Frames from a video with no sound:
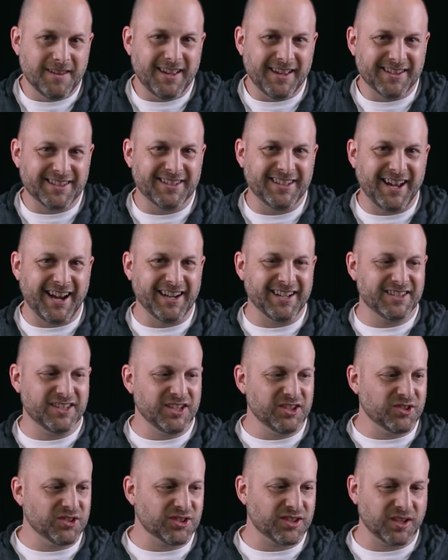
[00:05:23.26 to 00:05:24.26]
It's not as
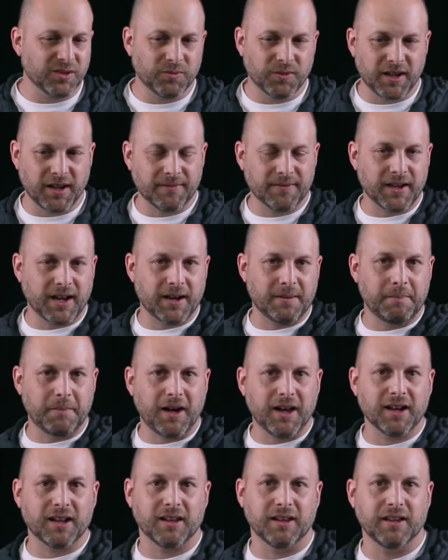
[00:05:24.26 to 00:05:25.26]
interesting when I've got a
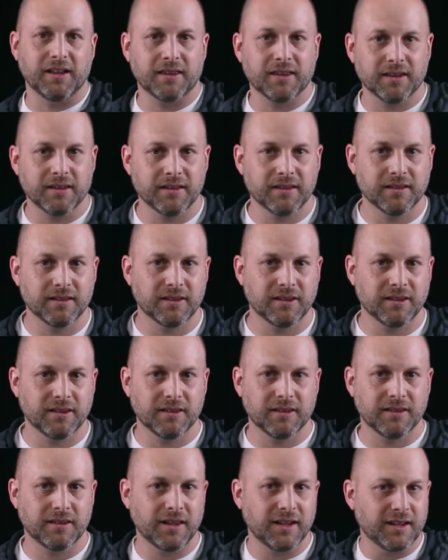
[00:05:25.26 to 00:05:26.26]
monolith
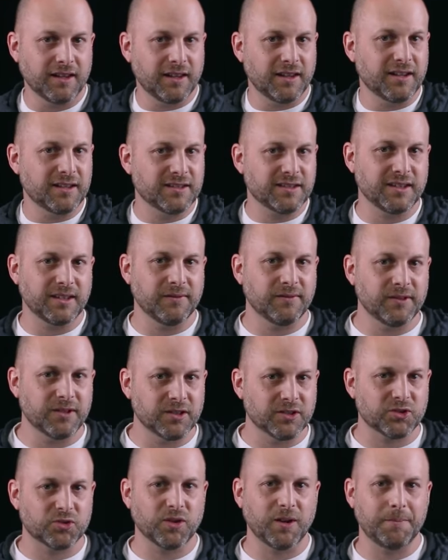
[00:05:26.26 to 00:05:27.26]
that isn't even
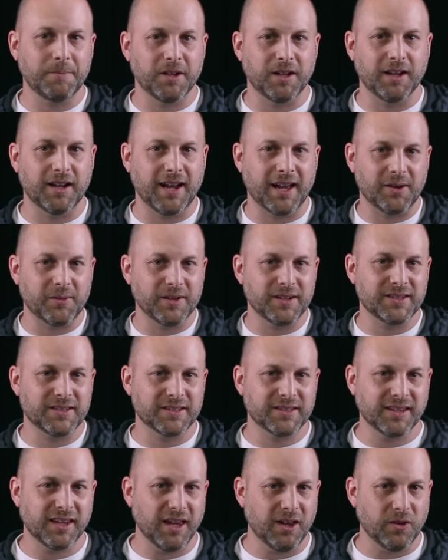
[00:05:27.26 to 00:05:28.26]
distributed. How do I
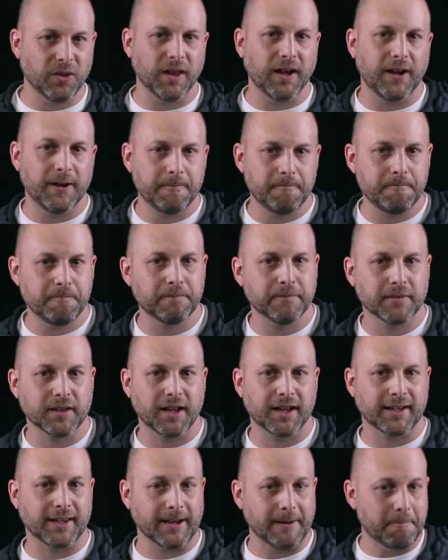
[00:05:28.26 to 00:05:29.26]
scale that?
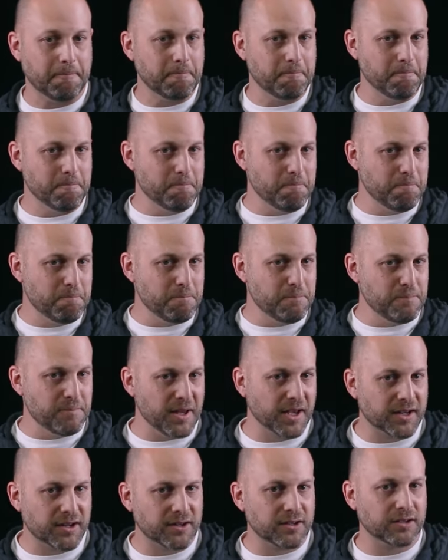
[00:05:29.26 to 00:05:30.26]
I get a
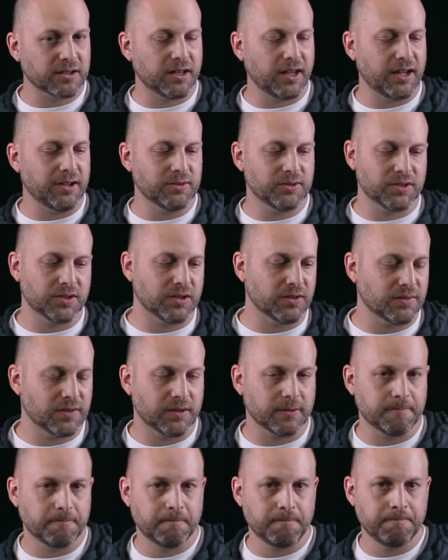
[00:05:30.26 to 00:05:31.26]
bigger cloud
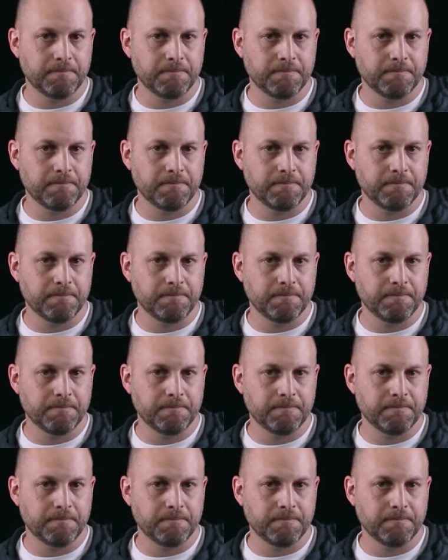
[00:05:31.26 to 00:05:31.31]
server?